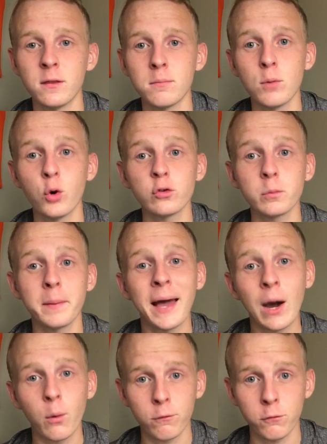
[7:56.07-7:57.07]
in the most
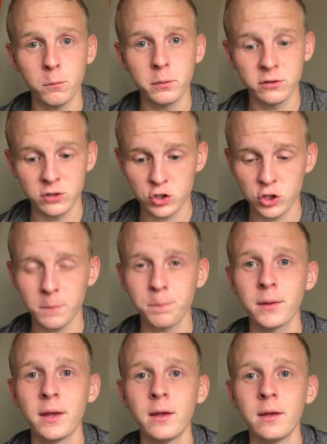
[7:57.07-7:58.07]
powerful position.